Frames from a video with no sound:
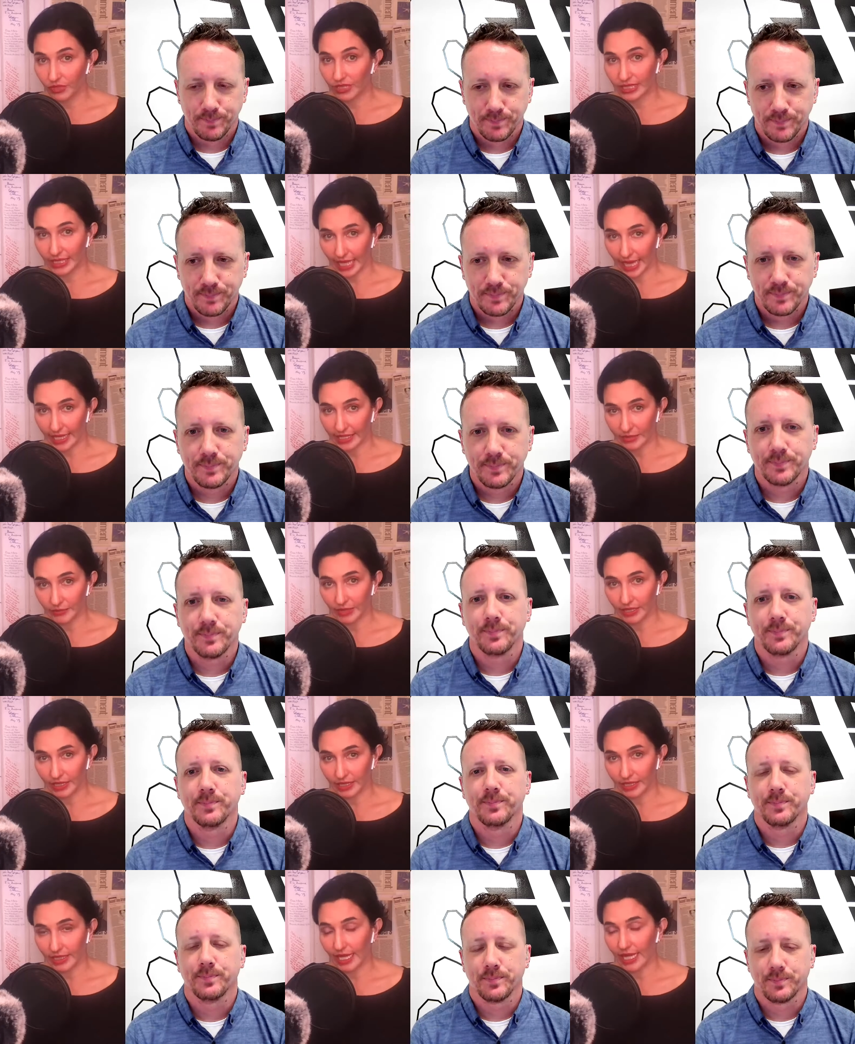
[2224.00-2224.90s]
Speaker 1: really has been.
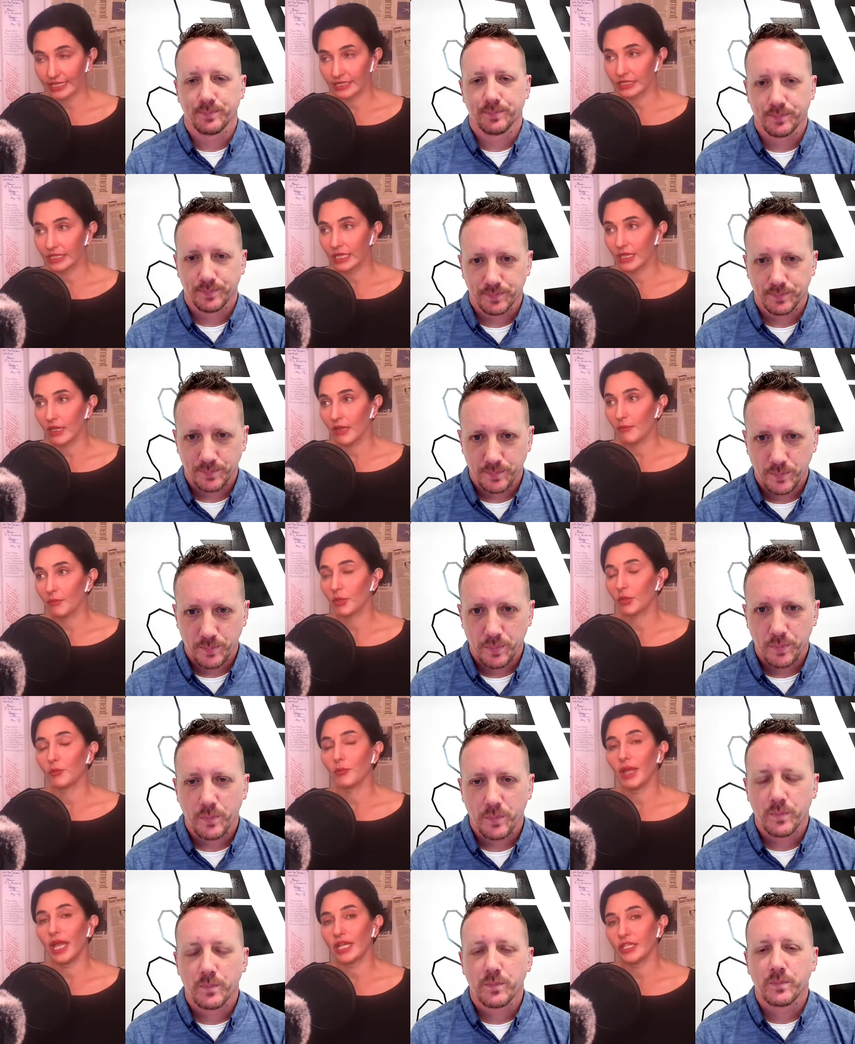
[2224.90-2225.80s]
It has
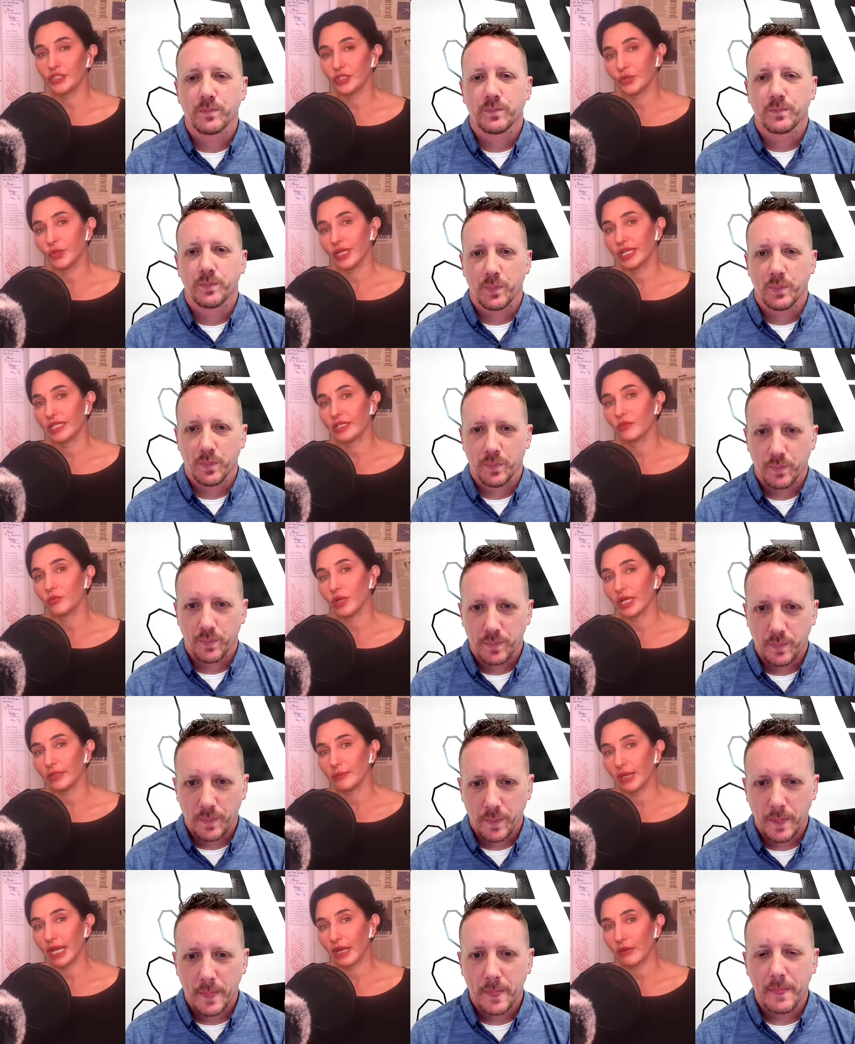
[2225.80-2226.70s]
perpetuated
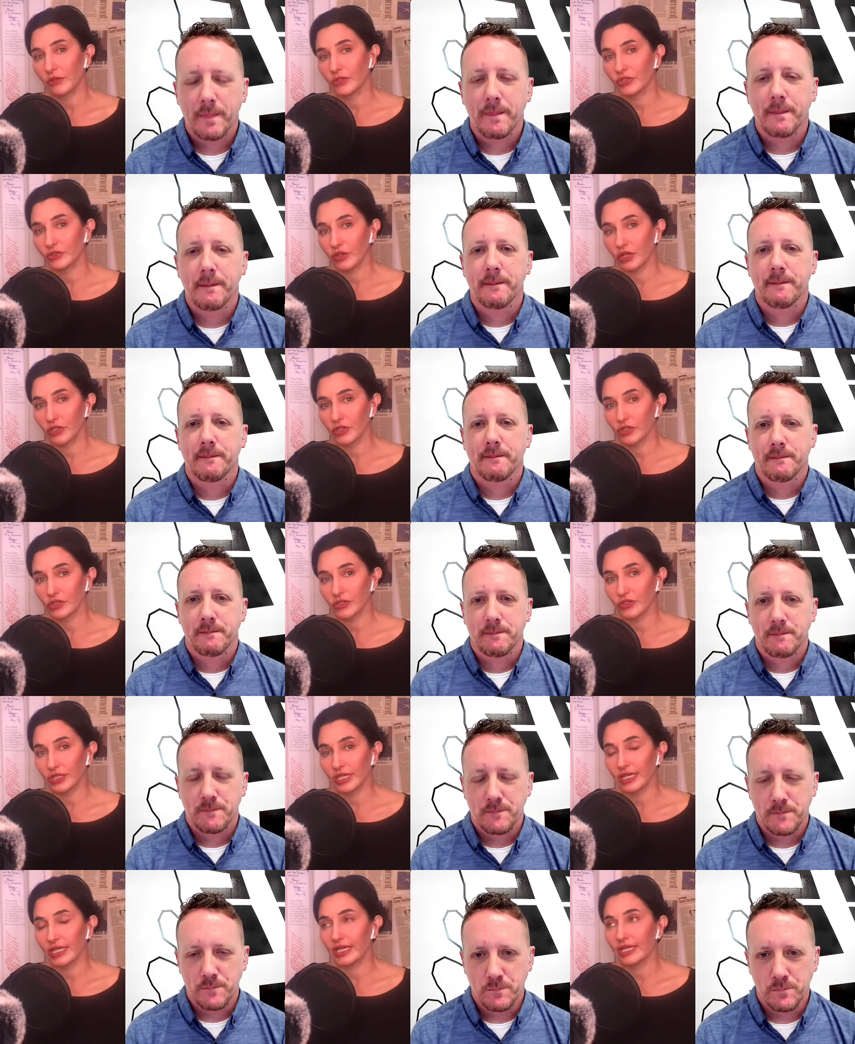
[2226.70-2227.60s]
white power structures,
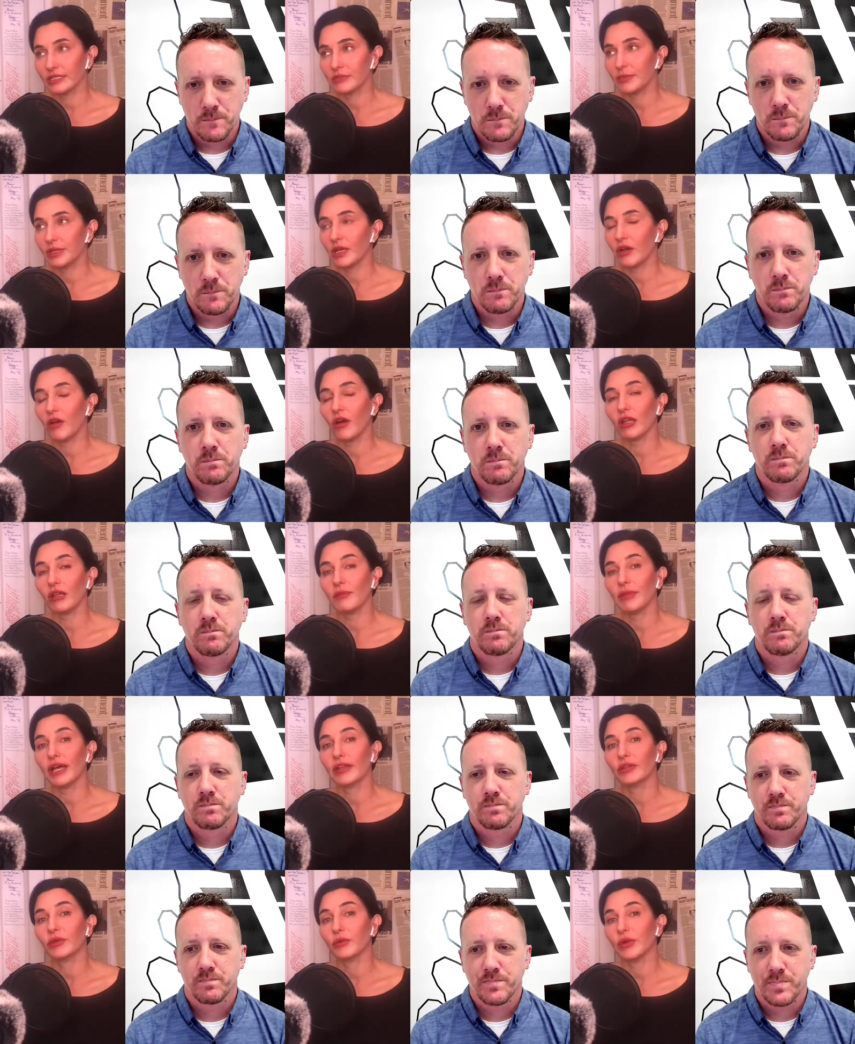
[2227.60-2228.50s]
and it has been all
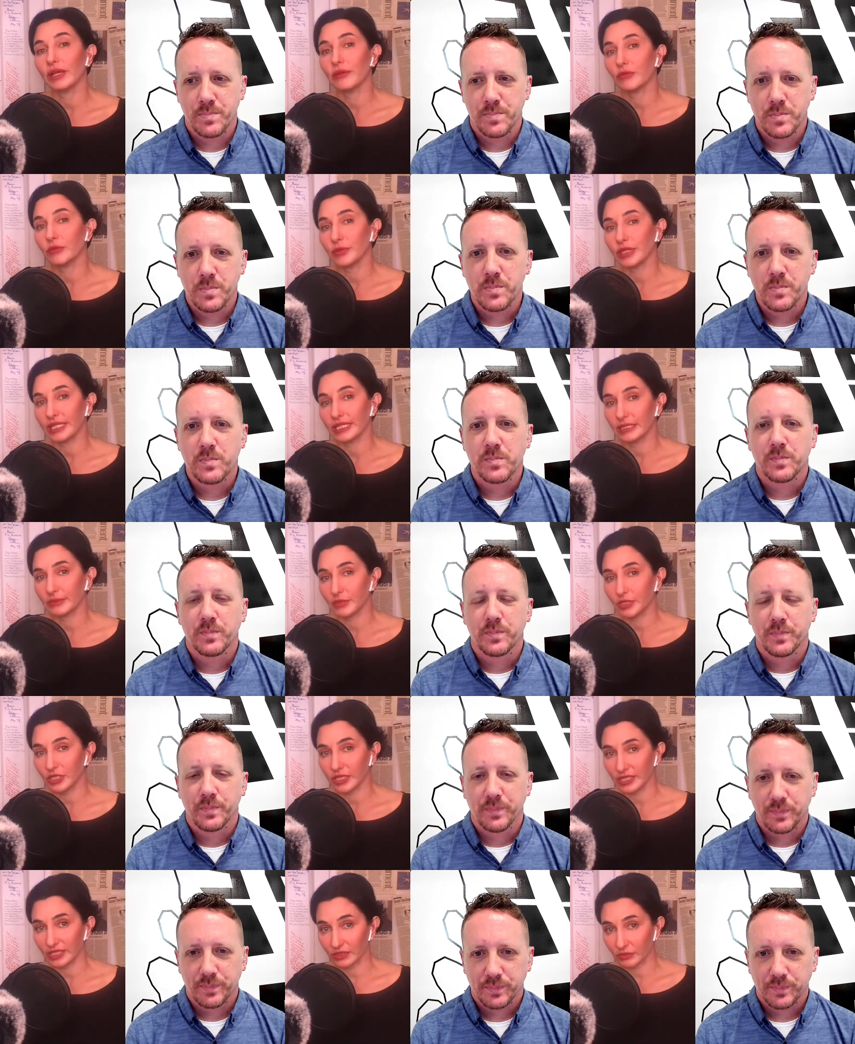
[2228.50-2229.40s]
about the white woman
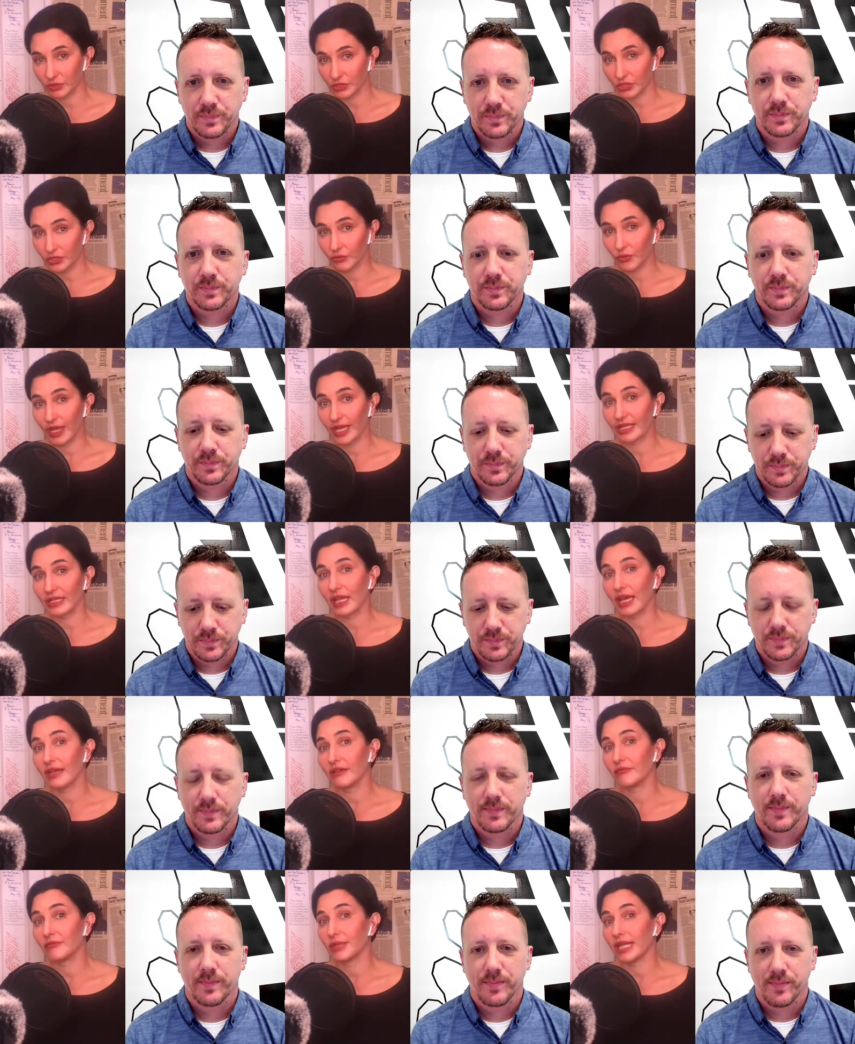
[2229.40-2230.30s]
experience, which is why a lot
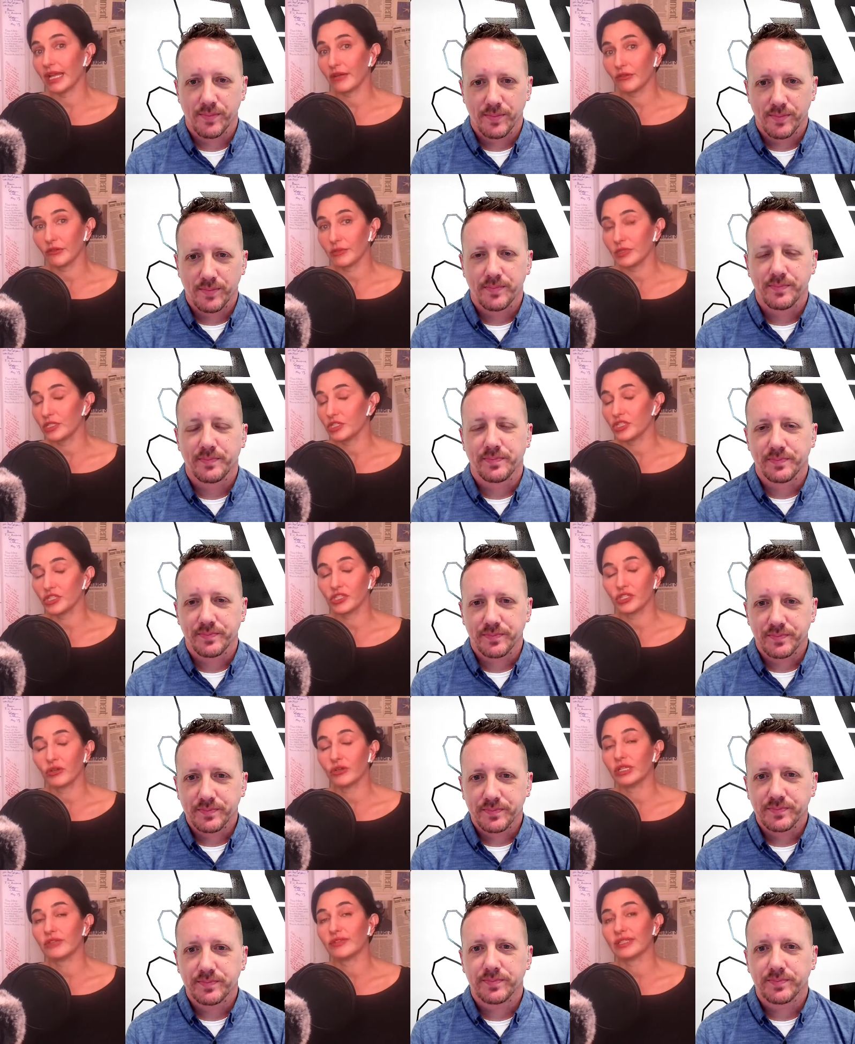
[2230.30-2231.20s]
of black women just
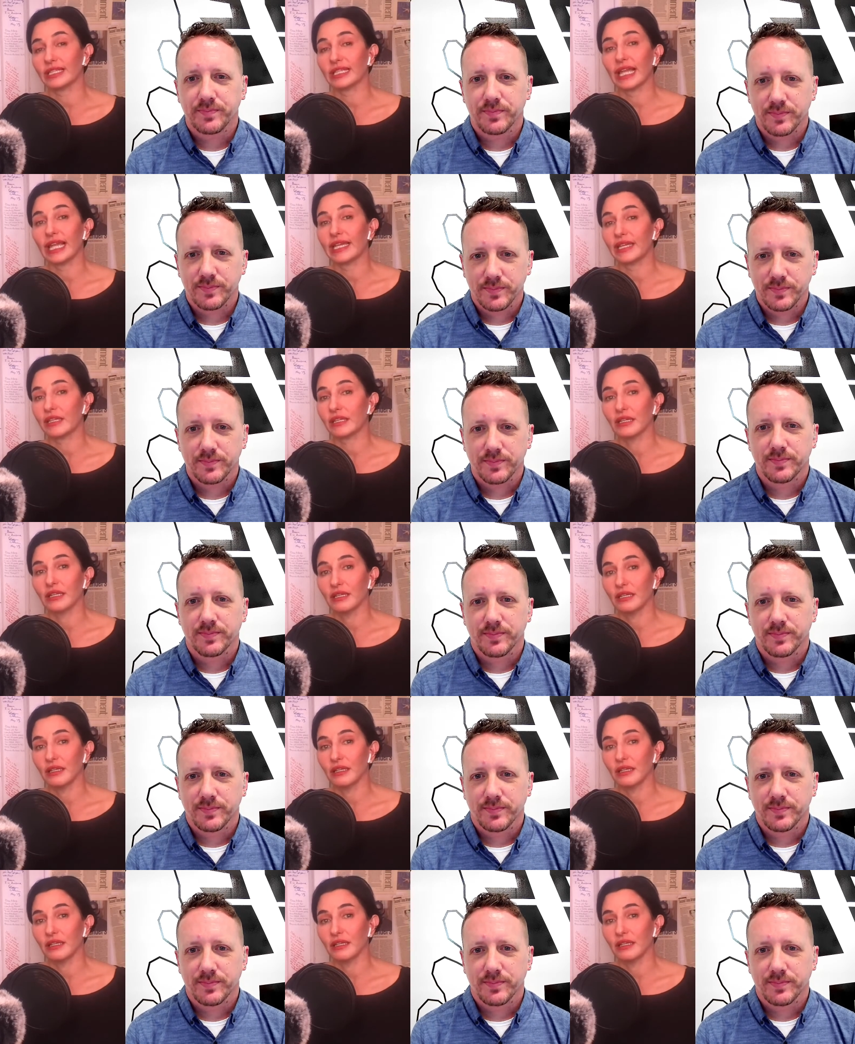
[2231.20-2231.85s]
don't even like